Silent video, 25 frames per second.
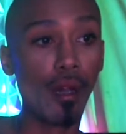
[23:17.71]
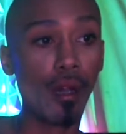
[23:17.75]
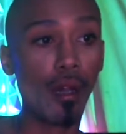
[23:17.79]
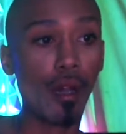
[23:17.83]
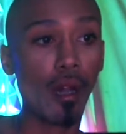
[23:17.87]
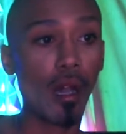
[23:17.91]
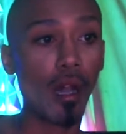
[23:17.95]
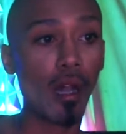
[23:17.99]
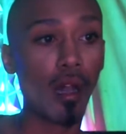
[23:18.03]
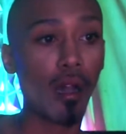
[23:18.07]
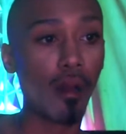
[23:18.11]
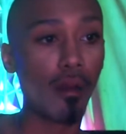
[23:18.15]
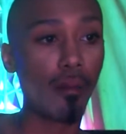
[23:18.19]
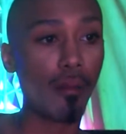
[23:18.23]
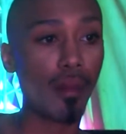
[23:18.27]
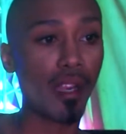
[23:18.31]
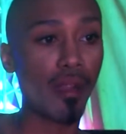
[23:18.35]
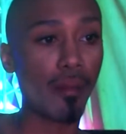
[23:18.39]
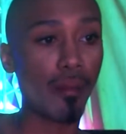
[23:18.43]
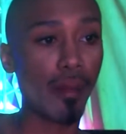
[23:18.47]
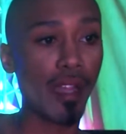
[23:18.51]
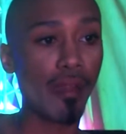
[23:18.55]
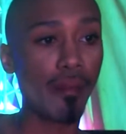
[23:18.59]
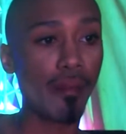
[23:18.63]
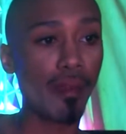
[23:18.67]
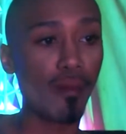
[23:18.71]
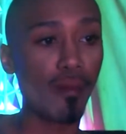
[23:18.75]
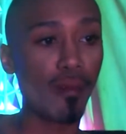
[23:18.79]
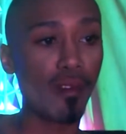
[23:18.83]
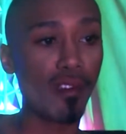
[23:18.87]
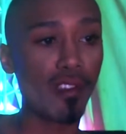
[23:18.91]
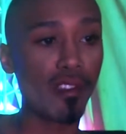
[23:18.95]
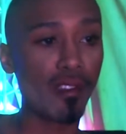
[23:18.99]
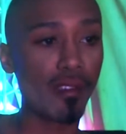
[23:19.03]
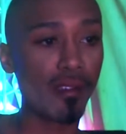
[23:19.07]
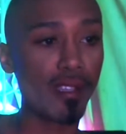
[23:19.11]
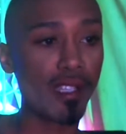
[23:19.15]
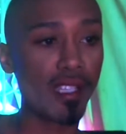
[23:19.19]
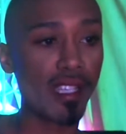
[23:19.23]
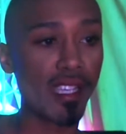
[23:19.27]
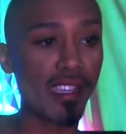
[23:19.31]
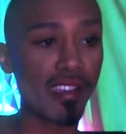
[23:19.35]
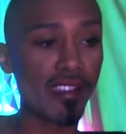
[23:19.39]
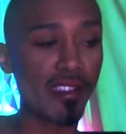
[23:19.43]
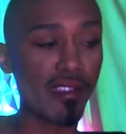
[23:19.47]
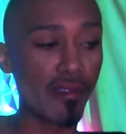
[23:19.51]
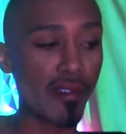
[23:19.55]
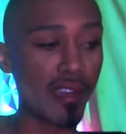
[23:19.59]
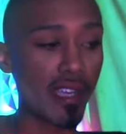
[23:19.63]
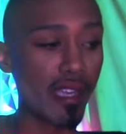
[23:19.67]
But it might be one of those things
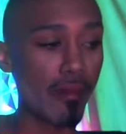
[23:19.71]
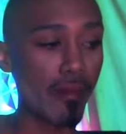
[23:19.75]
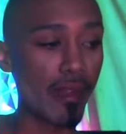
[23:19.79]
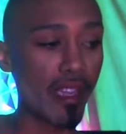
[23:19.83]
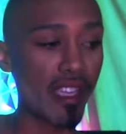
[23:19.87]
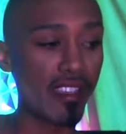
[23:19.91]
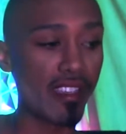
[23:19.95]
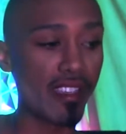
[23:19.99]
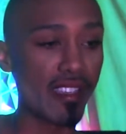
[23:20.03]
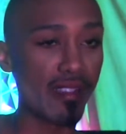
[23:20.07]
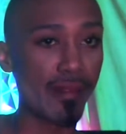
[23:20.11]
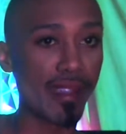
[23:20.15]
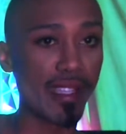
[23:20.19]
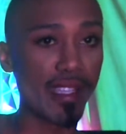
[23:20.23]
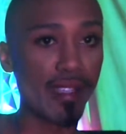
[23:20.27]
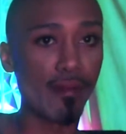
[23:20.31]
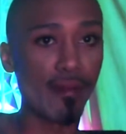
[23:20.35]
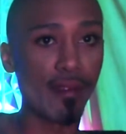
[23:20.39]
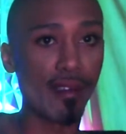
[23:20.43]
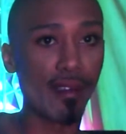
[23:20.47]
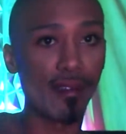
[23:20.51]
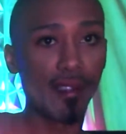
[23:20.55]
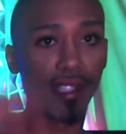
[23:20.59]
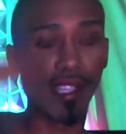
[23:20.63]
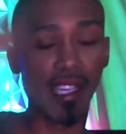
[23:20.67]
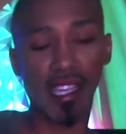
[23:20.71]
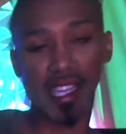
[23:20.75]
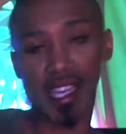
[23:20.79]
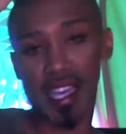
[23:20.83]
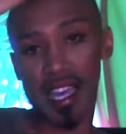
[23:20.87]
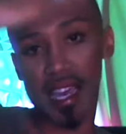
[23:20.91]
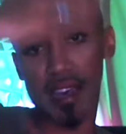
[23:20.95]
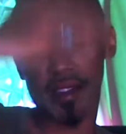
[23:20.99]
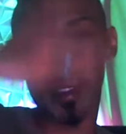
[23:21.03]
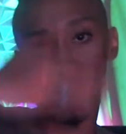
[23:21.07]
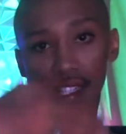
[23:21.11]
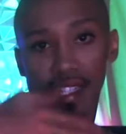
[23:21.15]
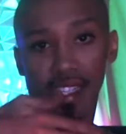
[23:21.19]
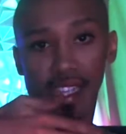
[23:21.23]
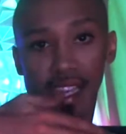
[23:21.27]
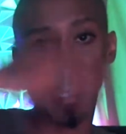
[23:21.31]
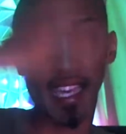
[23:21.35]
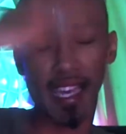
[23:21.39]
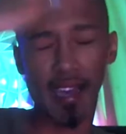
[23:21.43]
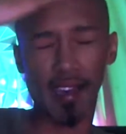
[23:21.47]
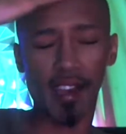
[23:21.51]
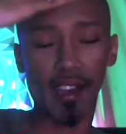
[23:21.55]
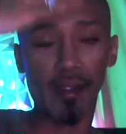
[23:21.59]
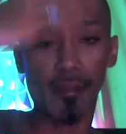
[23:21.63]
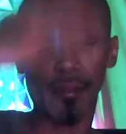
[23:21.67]
where he may just be someone who's like an out of sight,
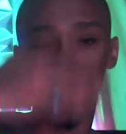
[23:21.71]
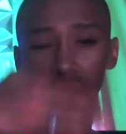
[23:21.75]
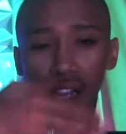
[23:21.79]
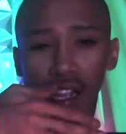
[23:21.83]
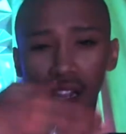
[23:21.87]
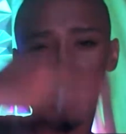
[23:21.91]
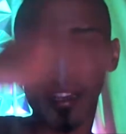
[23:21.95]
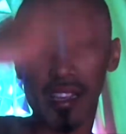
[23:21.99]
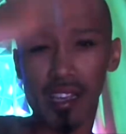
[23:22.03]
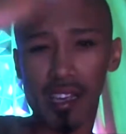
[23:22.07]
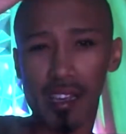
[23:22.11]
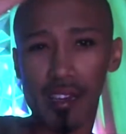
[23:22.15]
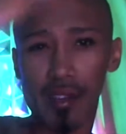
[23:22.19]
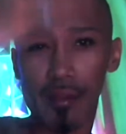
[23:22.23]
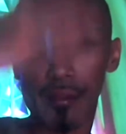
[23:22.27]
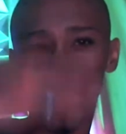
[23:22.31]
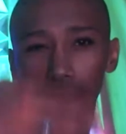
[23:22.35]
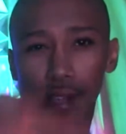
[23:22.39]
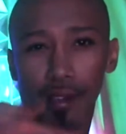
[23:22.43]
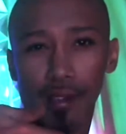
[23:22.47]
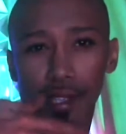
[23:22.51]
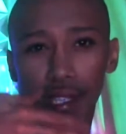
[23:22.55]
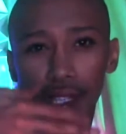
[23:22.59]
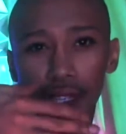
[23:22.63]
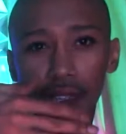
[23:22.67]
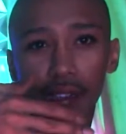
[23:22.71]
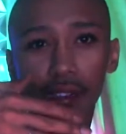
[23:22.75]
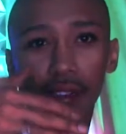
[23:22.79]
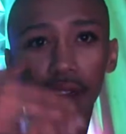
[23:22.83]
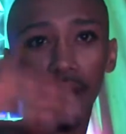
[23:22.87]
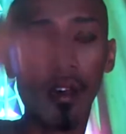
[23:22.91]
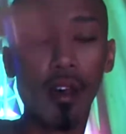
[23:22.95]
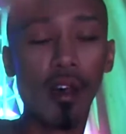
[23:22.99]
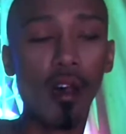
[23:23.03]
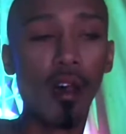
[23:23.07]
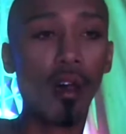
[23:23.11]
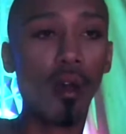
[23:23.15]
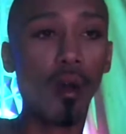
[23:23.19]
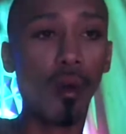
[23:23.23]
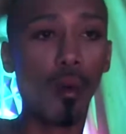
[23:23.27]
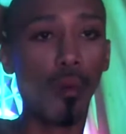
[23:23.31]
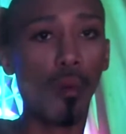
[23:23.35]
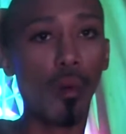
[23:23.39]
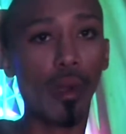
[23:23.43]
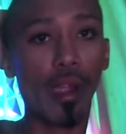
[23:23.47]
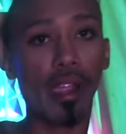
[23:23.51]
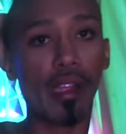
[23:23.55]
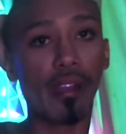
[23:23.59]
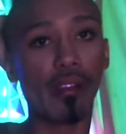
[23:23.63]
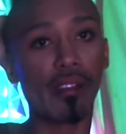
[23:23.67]
out of mind kind of person,
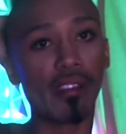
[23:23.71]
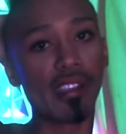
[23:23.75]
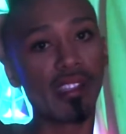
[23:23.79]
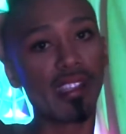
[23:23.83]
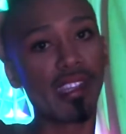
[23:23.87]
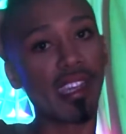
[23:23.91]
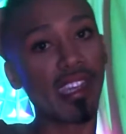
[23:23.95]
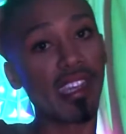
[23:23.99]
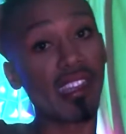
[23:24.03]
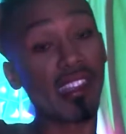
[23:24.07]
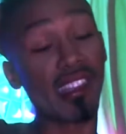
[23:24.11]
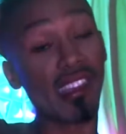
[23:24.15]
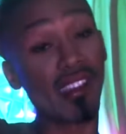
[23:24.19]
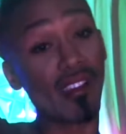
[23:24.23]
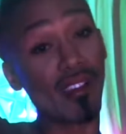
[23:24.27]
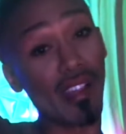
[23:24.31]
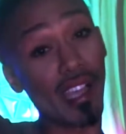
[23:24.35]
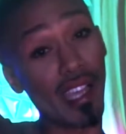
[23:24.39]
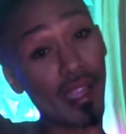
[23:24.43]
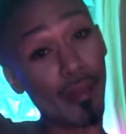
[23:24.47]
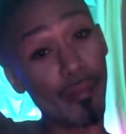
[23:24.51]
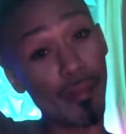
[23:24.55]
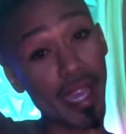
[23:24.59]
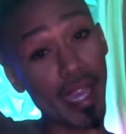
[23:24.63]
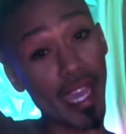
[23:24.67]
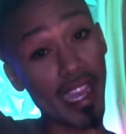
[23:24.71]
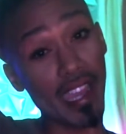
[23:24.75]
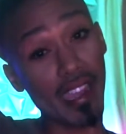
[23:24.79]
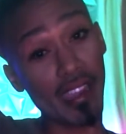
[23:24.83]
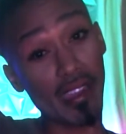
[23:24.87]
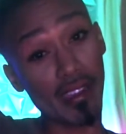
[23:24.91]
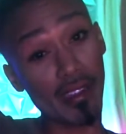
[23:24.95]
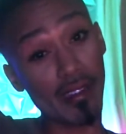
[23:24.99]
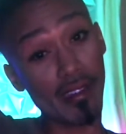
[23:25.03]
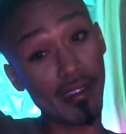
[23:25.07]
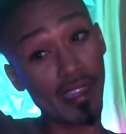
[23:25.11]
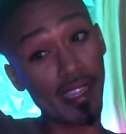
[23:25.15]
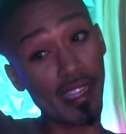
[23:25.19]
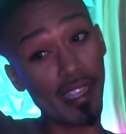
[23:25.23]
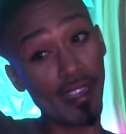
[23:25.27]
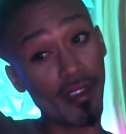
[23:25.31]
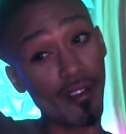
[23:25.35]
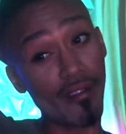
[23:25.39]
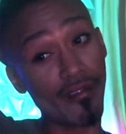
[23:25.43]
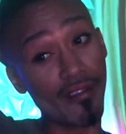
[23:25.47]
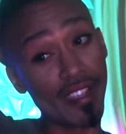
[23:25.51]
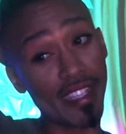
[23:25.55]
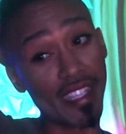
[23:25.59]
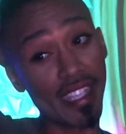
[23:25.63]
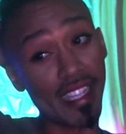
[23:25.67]
where the second they're like back in your
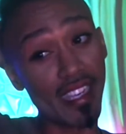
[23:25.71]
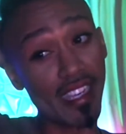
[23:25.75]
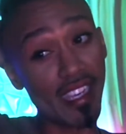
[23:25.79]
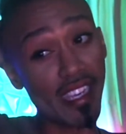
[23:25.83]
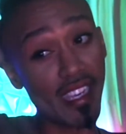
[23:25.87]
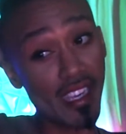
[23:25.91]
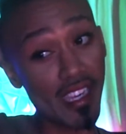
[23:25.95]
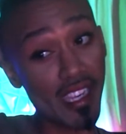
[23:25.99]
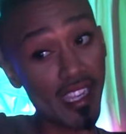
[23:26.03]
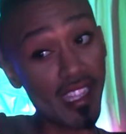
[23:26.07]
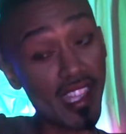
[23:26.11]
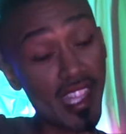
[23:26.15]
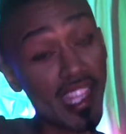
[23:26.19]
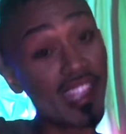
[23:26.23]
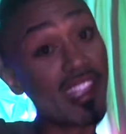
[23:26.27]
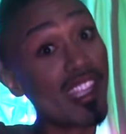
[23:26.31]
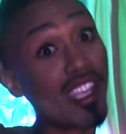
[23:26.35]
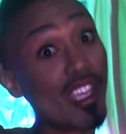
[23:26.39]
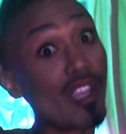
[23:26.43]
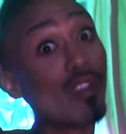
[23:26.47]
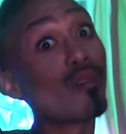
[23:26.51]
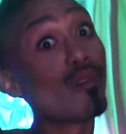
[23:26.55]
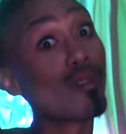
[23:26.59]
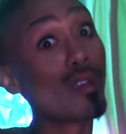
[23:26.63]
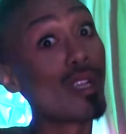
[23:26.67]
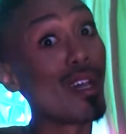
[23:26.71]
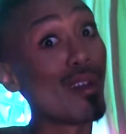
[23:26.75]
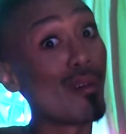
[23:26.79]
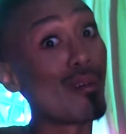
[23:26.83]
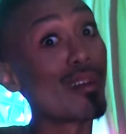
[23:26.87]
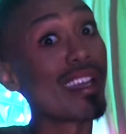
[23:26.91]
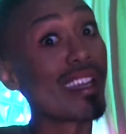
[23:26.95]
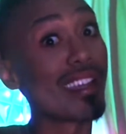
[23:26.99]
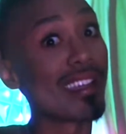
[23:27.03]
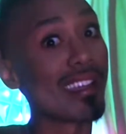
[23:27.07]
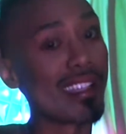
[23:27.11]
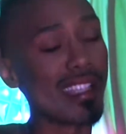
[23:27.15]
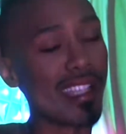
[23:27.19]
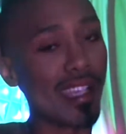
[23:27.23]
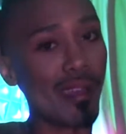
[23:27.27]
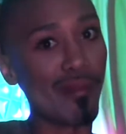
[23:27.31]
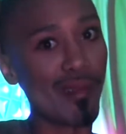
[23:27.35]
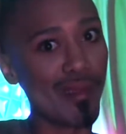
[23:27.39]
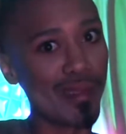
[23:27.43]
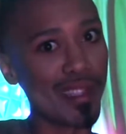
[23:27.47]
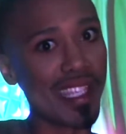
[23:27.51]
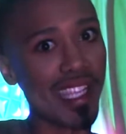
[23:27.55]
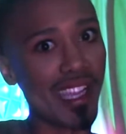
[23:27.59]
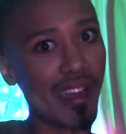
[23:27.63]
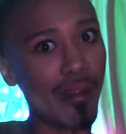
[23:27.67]
vicinity, that you'll know it because they
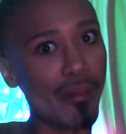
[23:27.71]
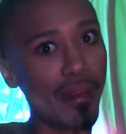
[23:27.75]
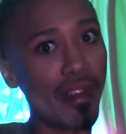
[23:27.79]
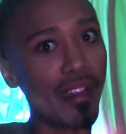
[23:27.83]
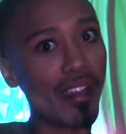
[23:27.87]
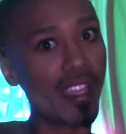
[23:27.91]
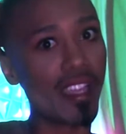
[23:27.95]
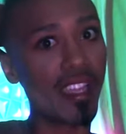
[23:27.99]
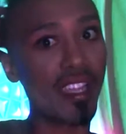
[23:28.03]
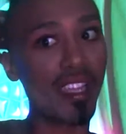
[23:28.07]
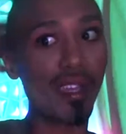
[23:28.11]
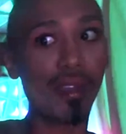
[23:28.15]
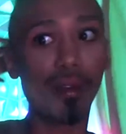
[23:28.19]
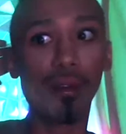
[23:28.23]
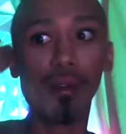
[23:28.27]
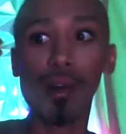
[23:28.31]
won't stop bugging you.